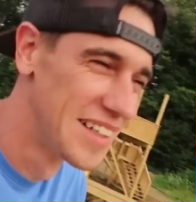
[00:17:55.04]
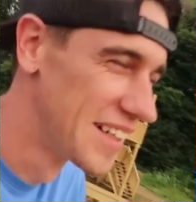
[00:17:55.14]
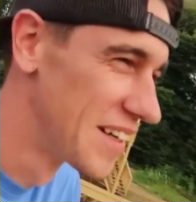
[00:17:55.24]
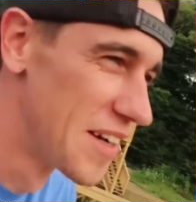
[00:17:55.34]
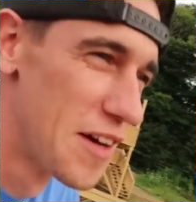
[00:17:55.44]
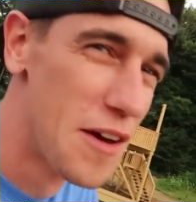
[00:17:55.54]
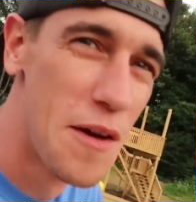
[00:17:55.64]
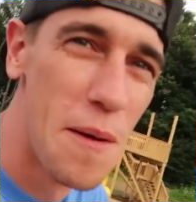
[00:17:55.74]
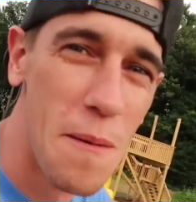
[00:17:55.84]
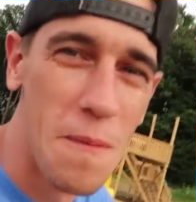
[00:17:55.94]
Overall, it's a
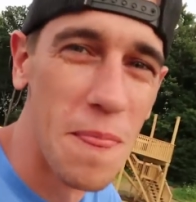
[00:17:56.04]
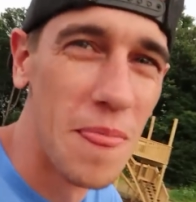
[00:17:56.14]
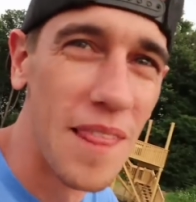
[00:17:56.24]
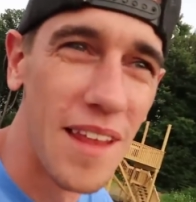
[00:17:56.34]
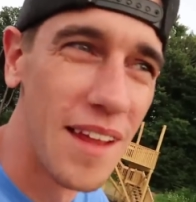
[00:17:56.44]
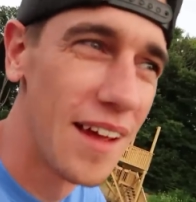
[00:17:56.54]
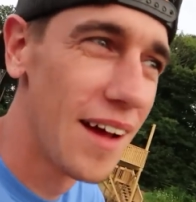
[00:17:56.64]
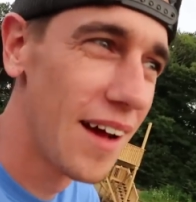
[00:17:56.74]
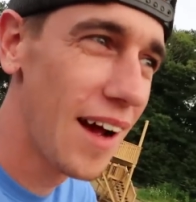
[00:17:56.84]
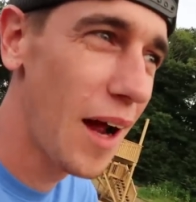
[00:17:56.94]
pretty easy challenge.
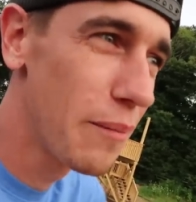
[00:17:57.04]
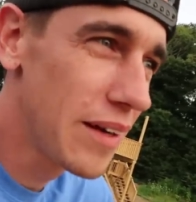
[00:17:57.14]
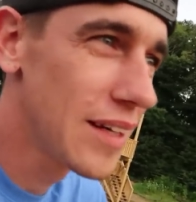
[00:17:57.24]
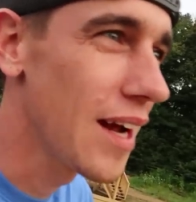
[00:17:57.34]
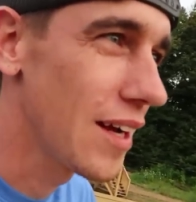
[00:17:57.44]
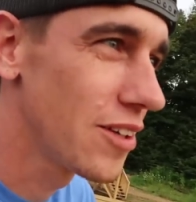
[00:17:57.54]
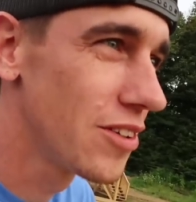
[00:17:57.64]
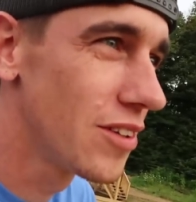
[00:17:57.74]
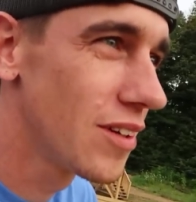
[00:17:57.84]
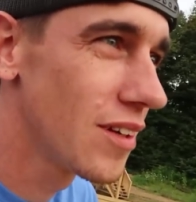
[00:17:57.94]
I mean, yeah. You,
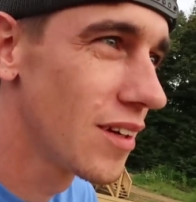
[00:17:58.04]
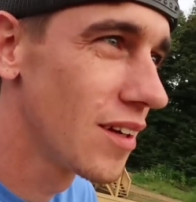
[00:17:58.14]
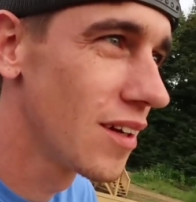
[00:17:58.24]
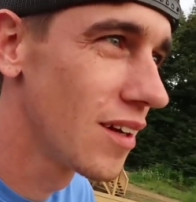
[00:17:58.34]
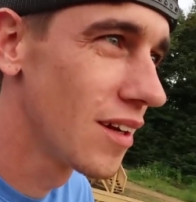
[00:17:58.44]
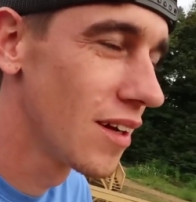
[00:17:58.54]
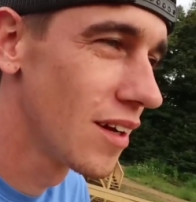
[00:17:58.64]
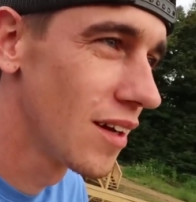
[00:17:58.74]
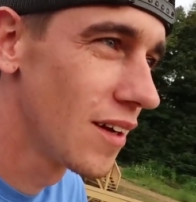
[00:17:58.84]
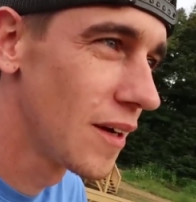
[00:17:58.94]
he just runs in,
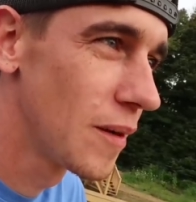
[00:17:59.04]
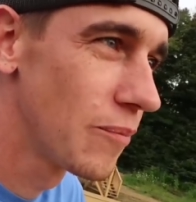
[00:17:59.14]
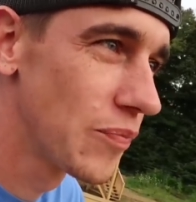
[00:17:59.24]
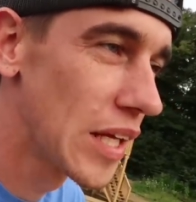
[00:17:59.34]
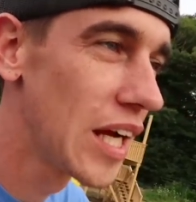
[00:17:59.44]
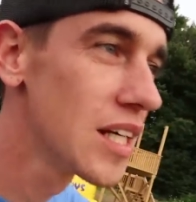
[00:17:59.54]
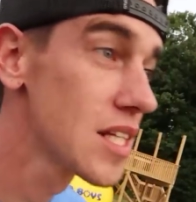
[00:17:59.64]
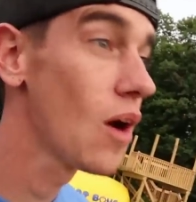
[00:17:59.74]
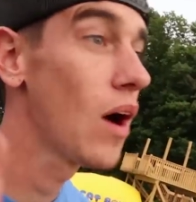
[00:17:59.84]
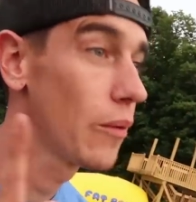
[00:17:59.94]
jumps in.
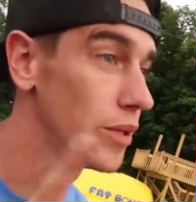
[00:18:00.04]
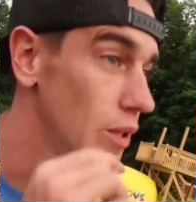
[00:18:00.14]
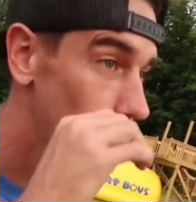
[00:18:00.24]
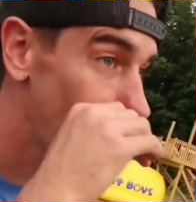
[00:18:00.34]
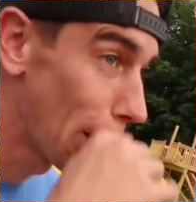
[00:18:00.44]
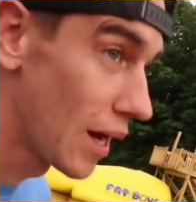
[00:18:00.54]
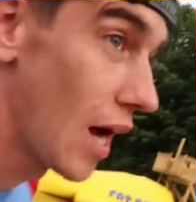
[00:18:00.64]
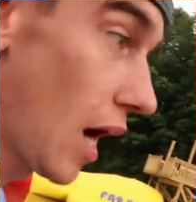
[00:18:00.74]
Here's how I would do it. All right.